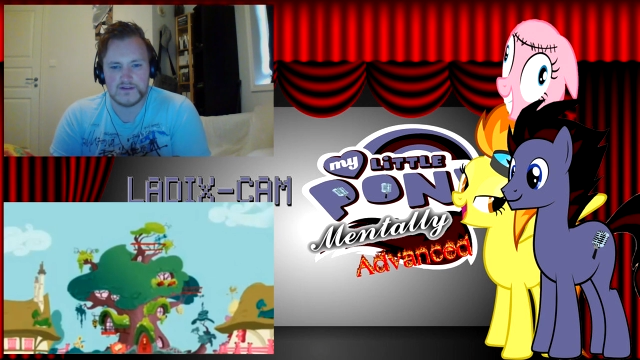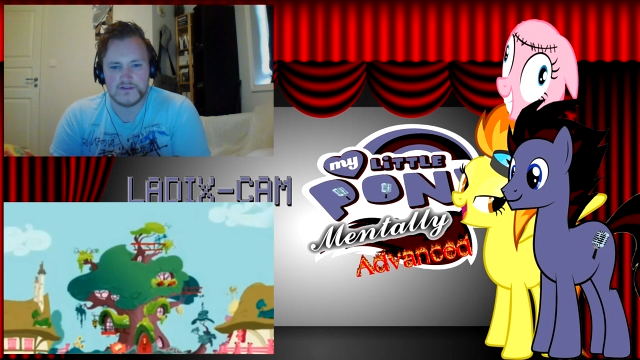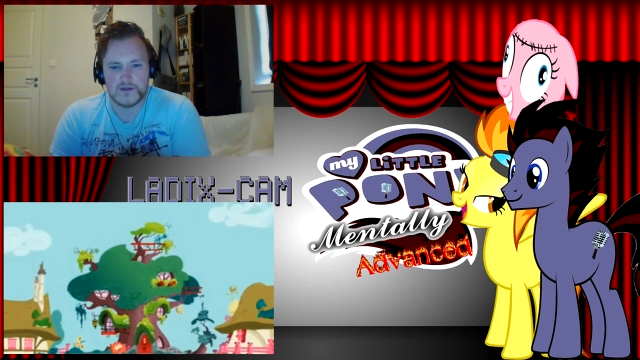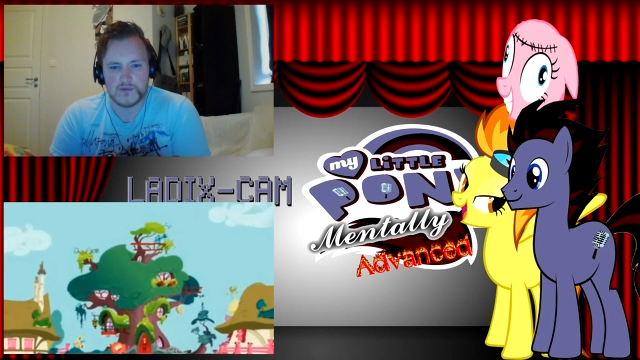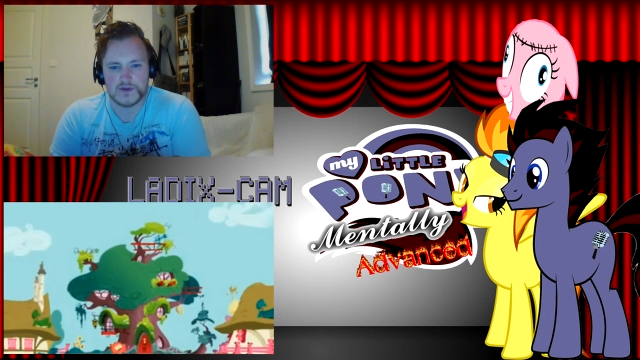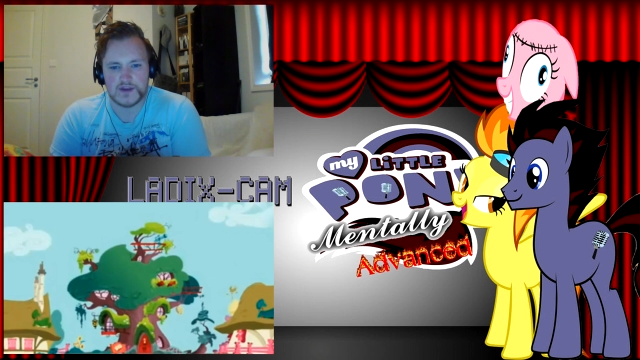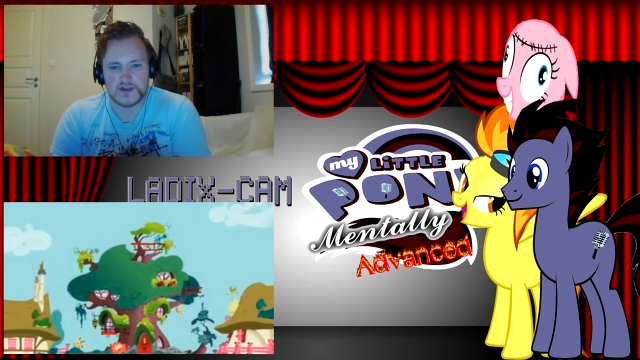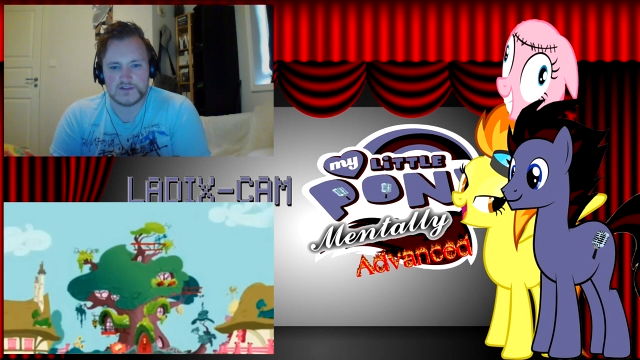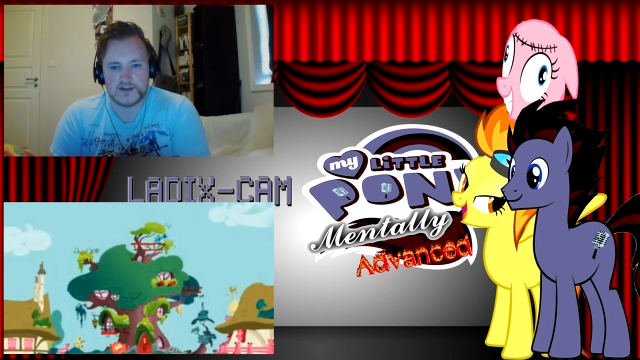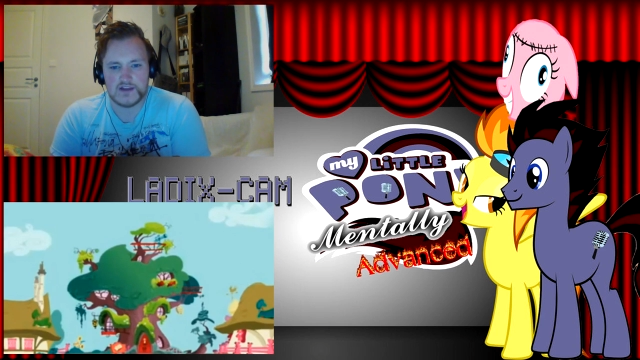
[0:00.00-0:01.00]
Twilight? Rainbow
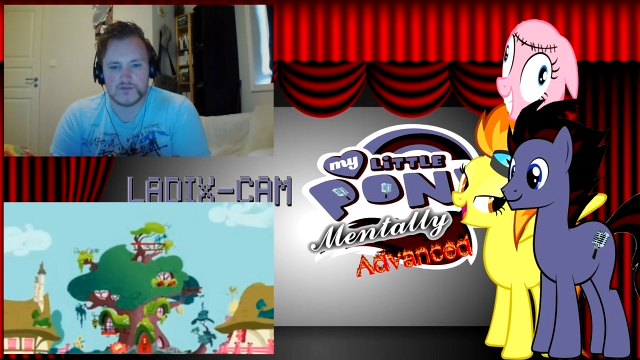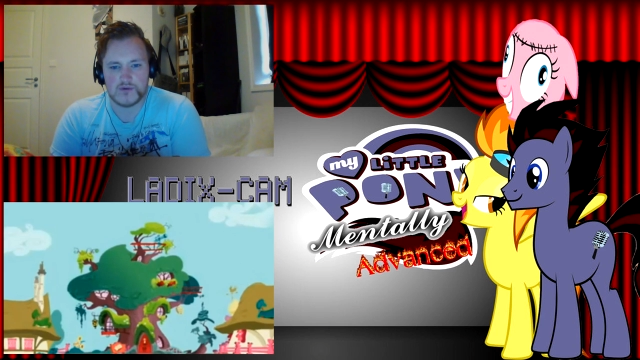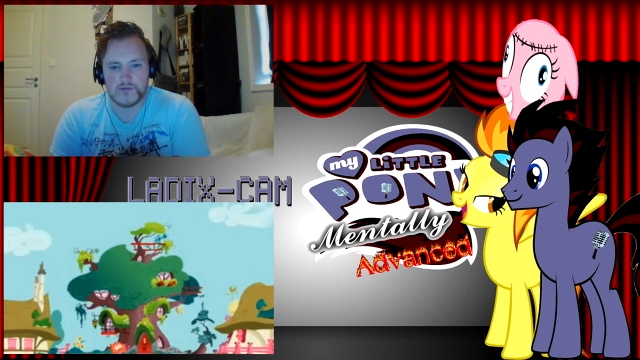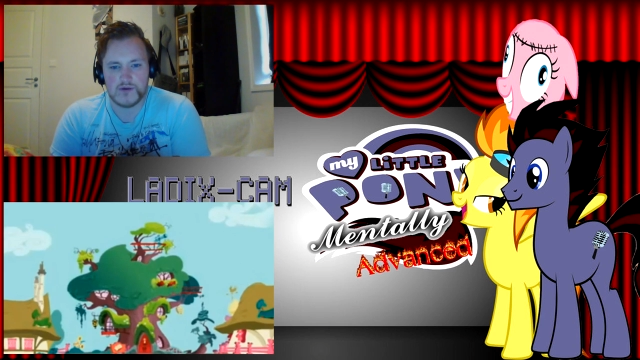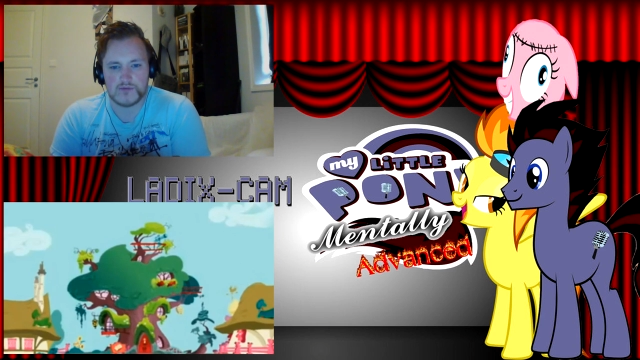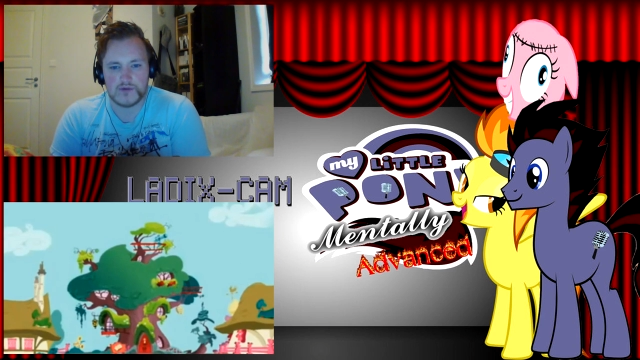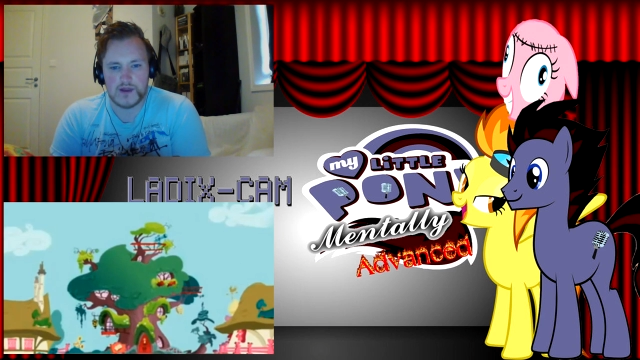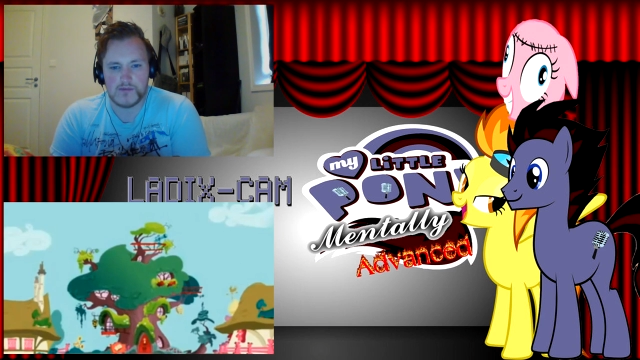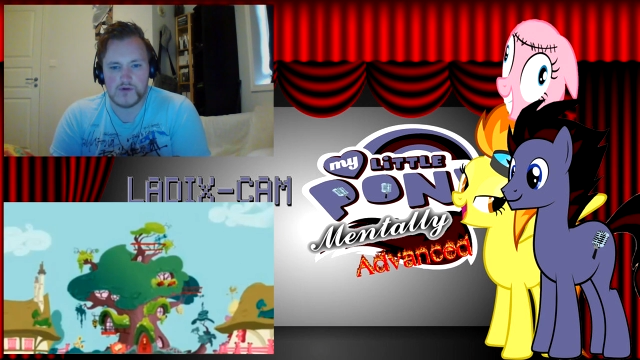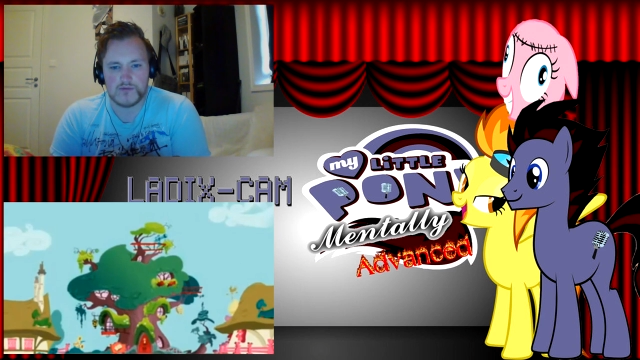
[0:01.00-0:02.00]
Dash, Dash, Rainbow,
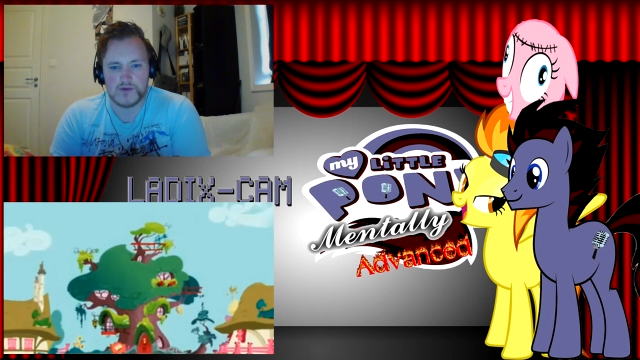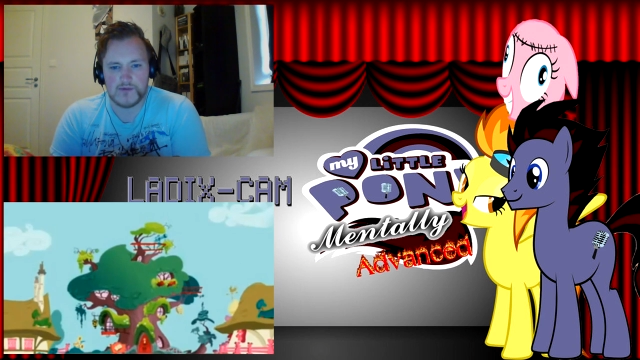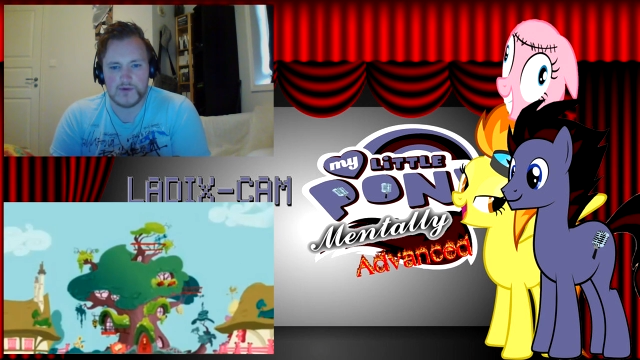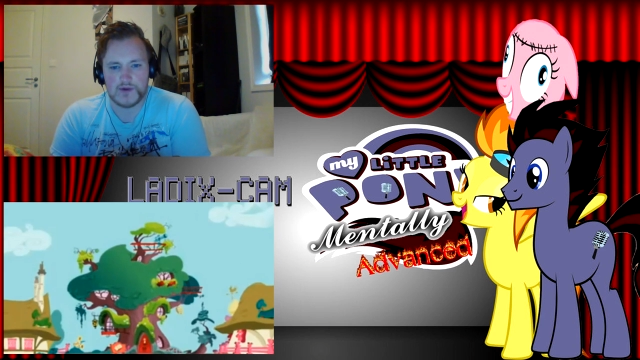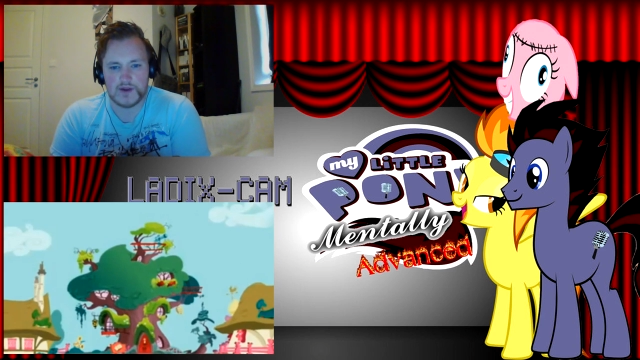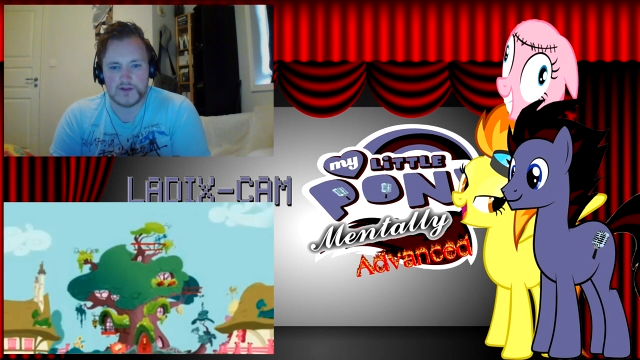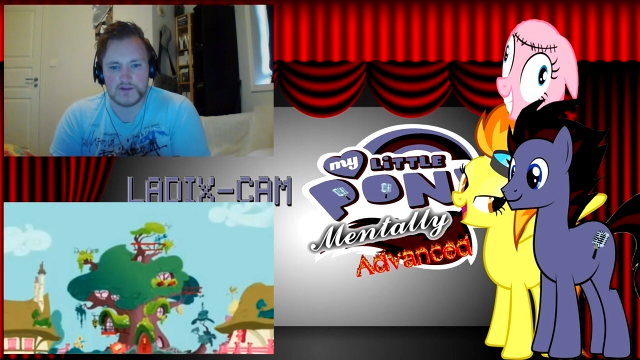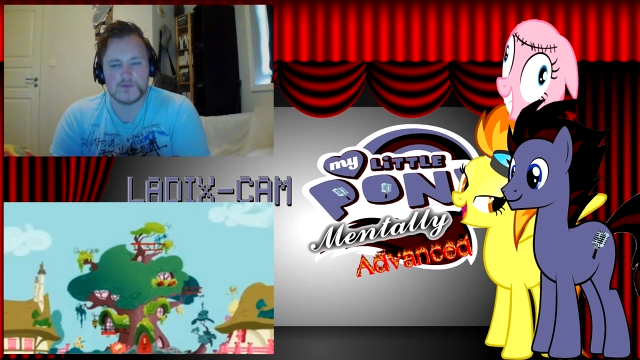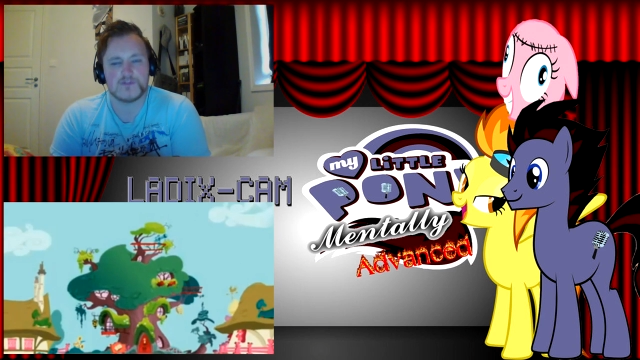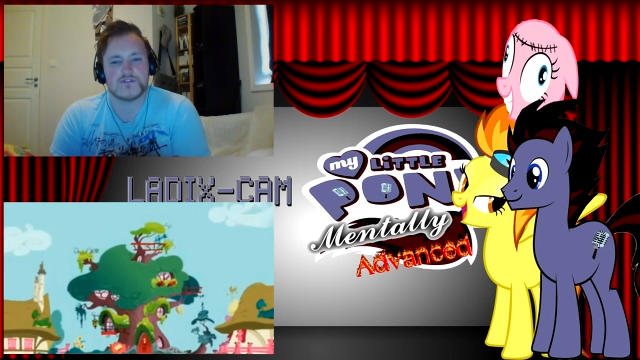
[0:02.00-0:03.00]
Rainbow, Rainbow Dash.
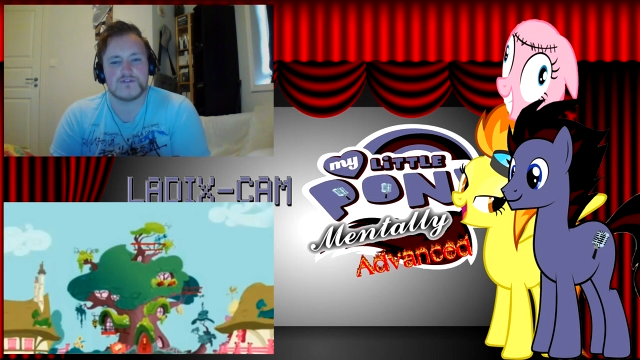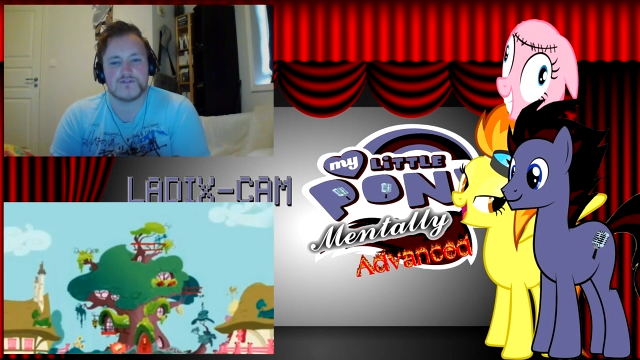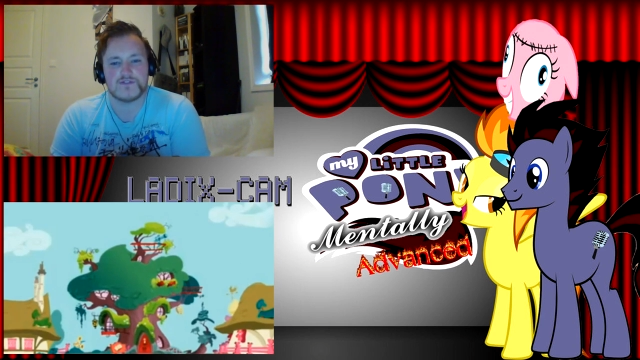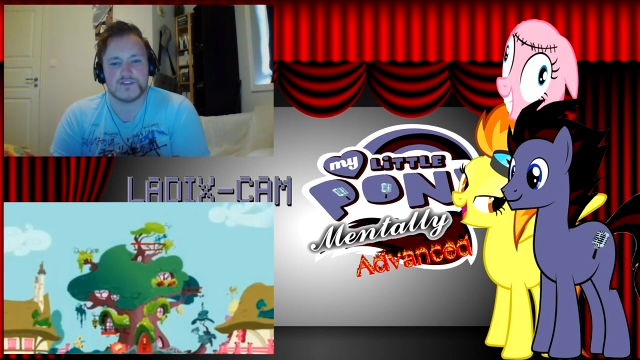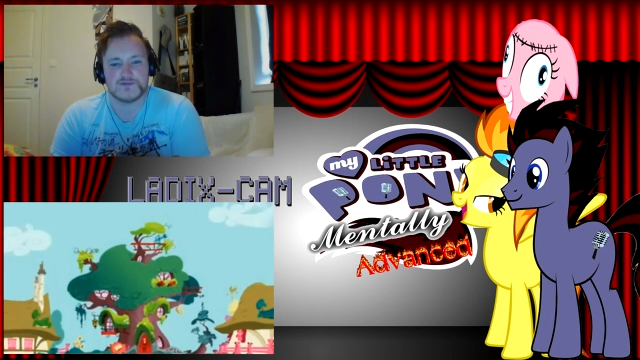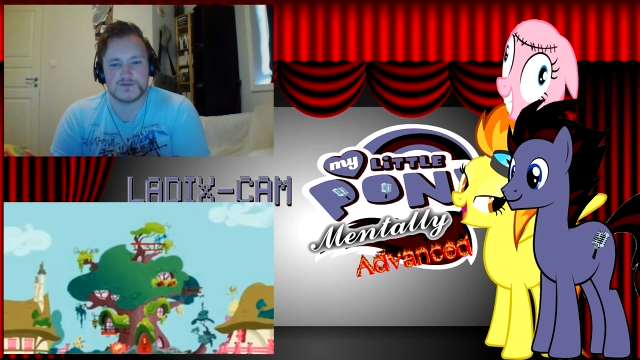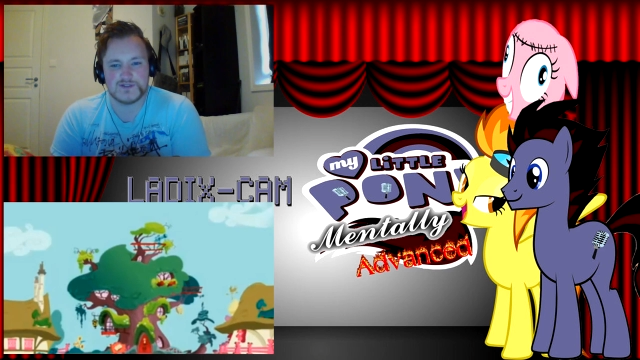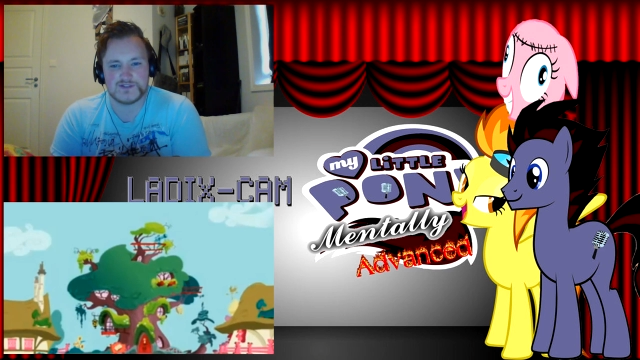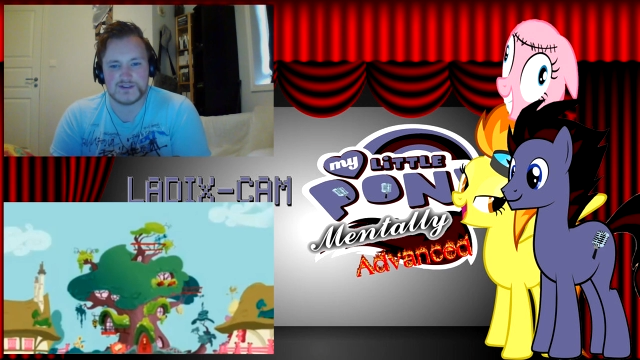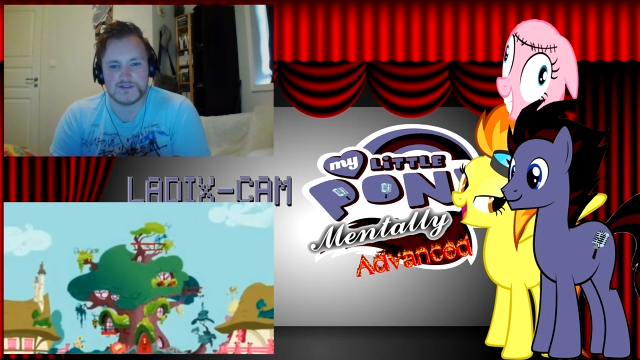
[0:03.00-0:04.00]
That was Friendship with
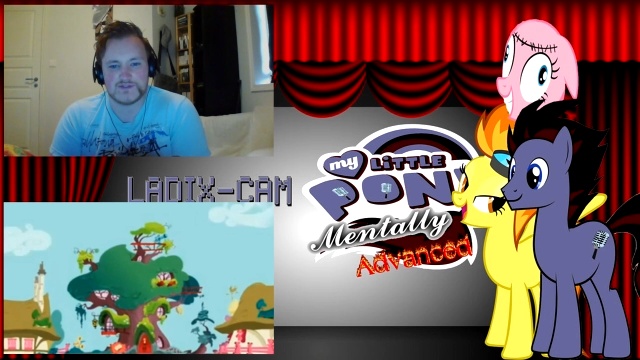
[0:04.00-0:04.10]
Witchcraft.